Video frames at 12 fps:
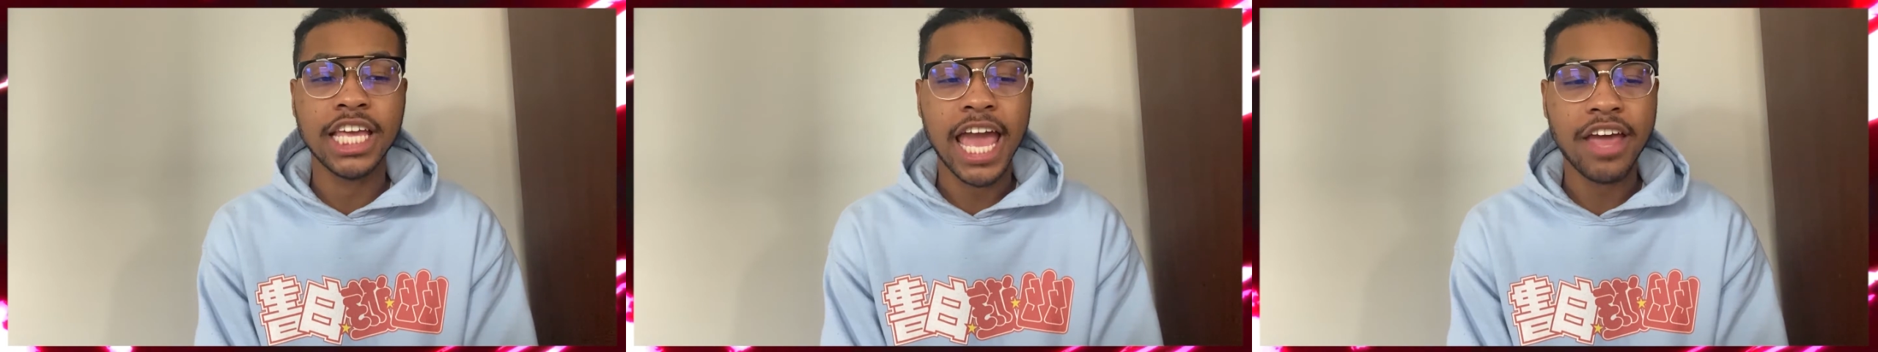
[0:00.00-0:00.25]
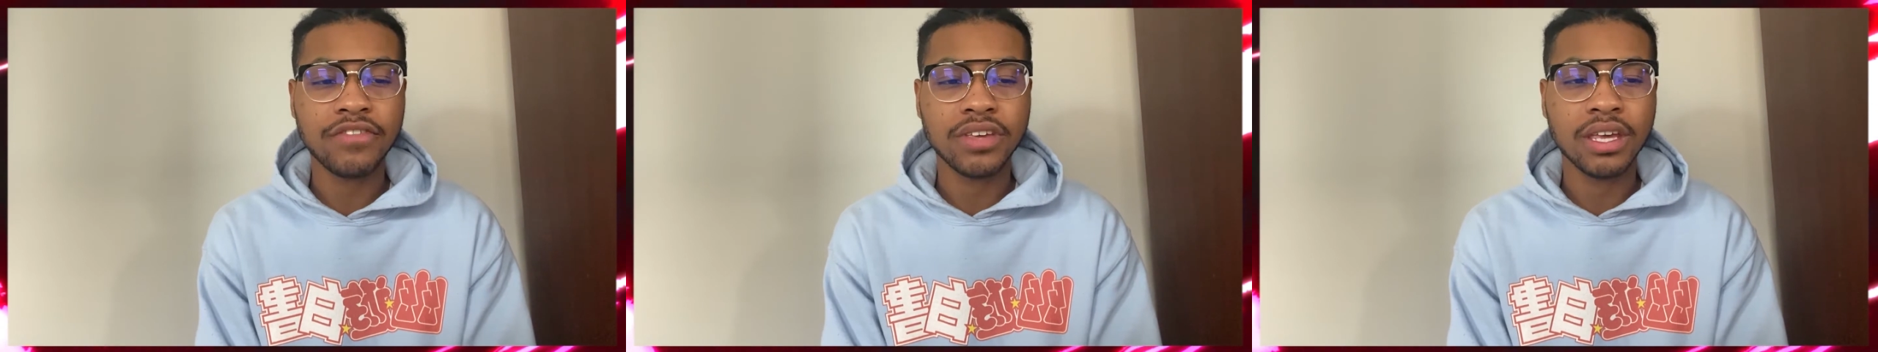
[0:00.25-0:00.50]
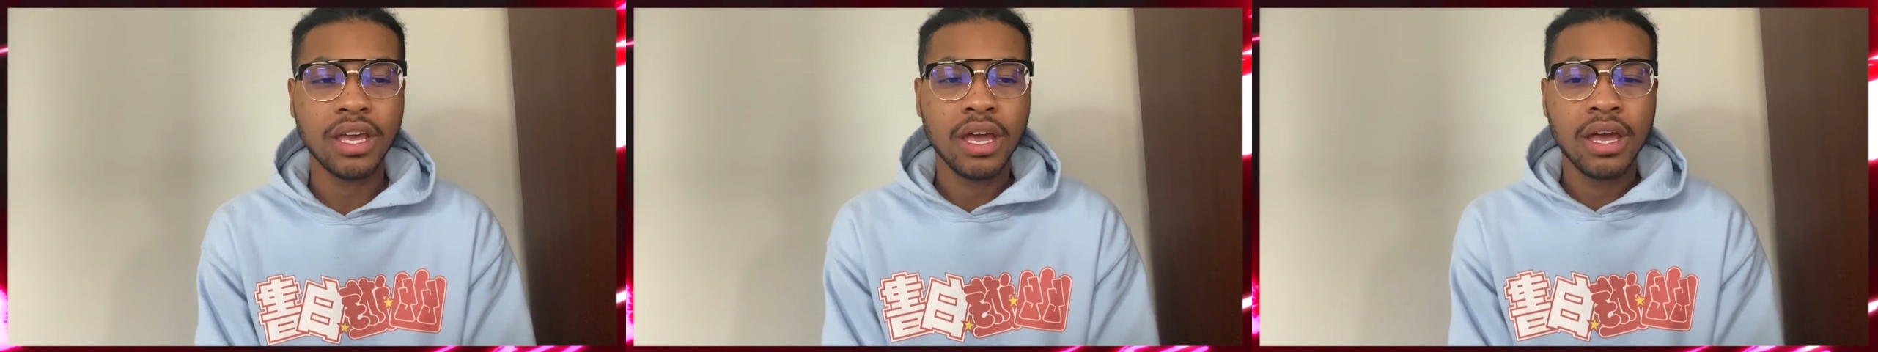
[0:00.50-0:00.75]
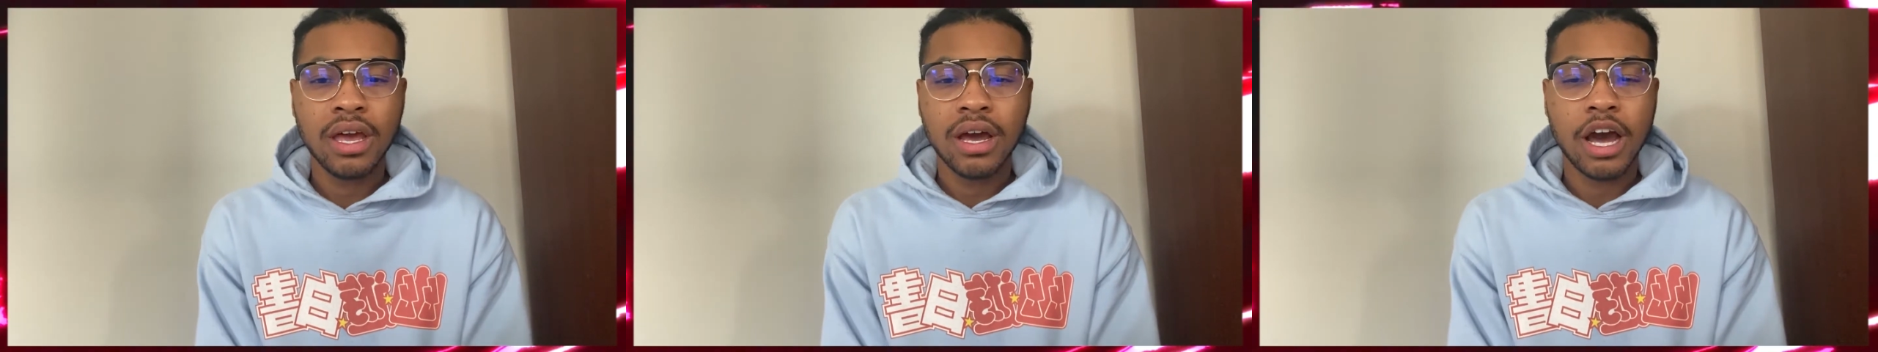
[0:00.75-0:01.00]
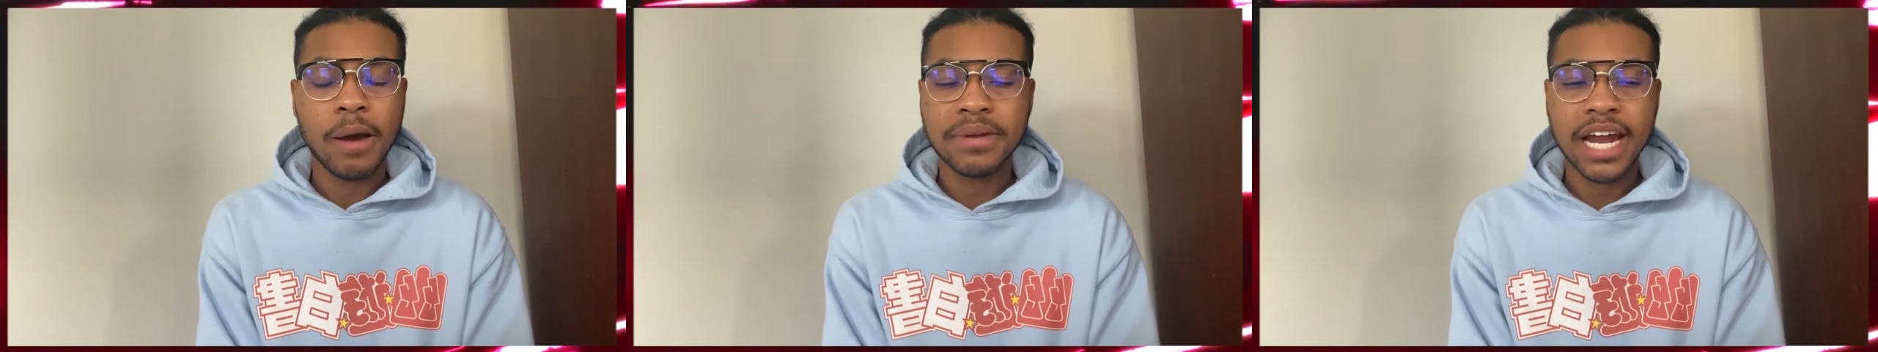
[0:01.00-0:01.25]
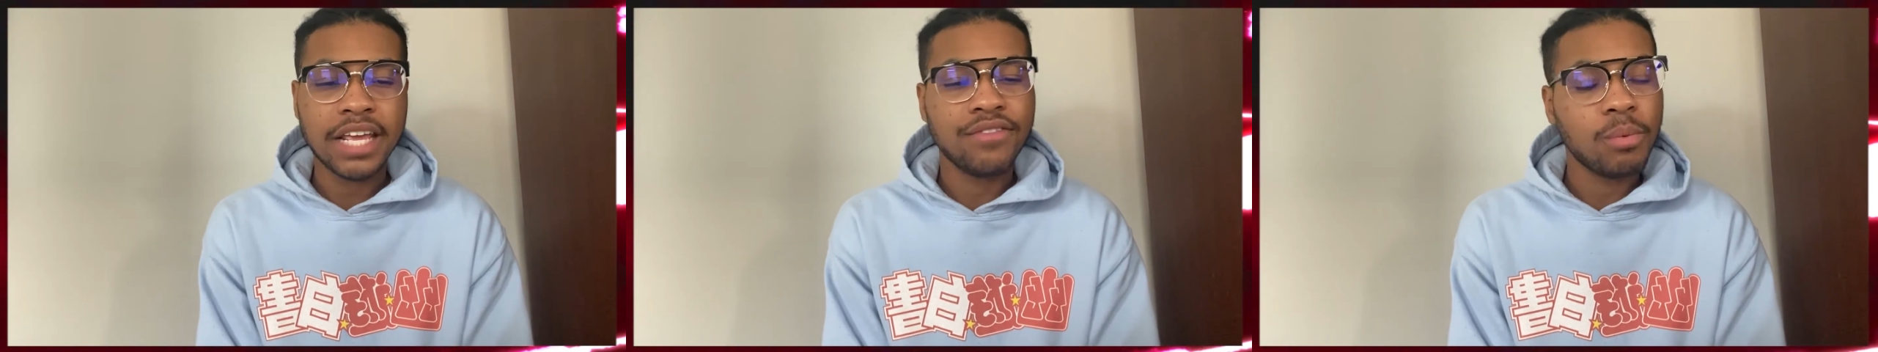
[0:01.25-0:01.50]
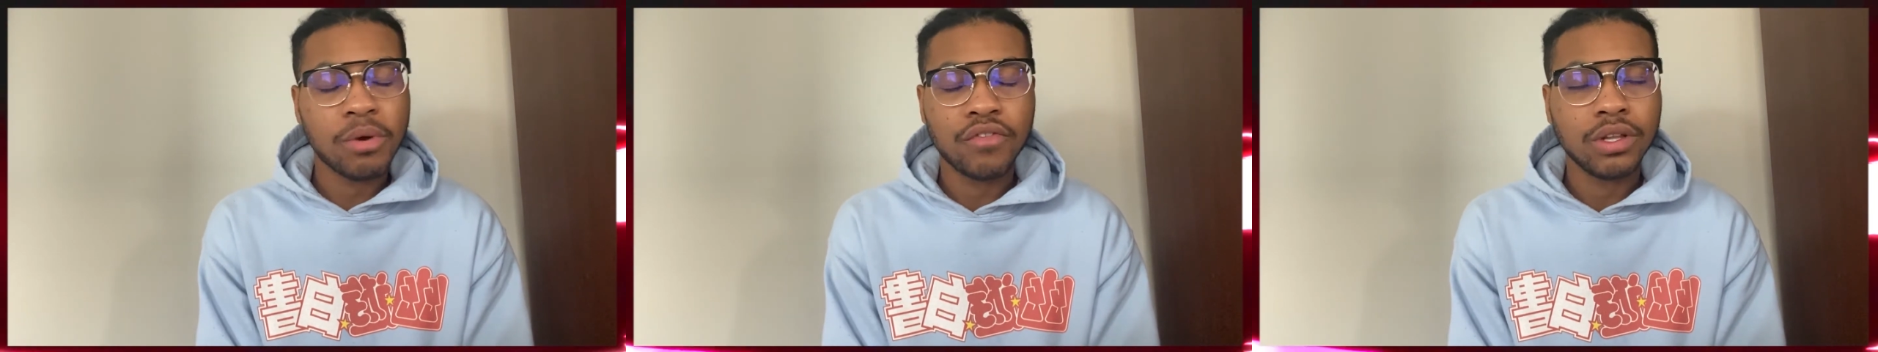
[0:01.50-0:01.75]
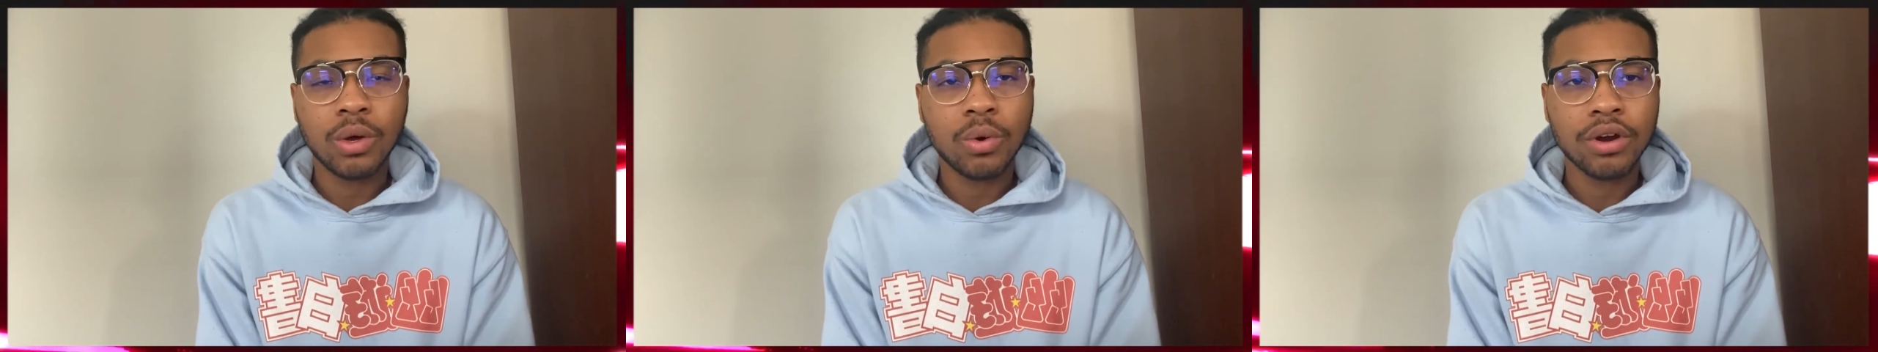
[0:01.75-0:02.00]
heavy. Not even with
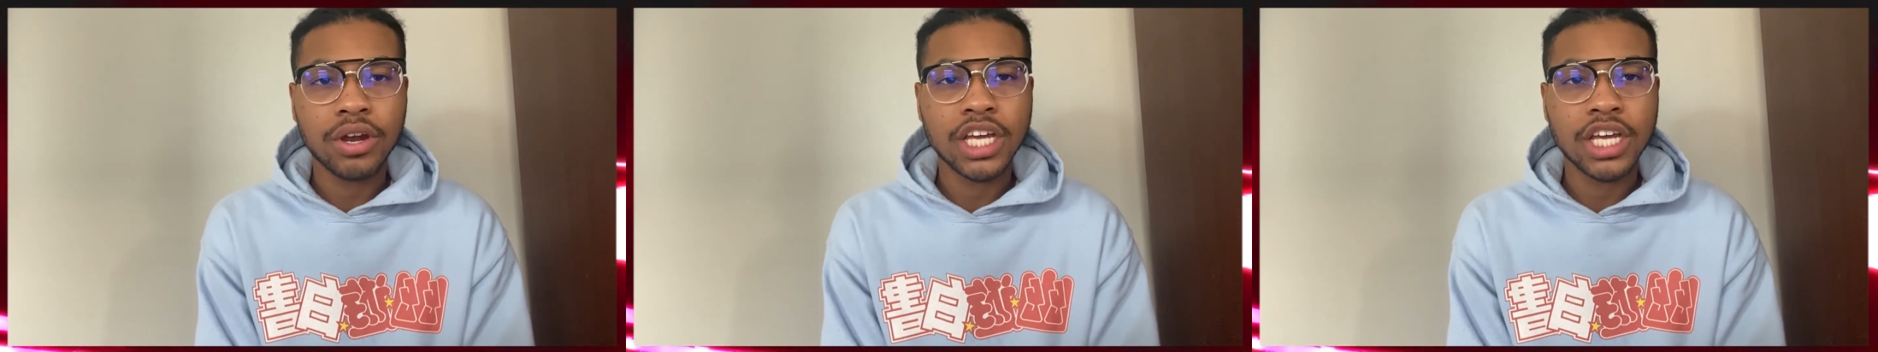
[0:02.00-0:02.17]
lore.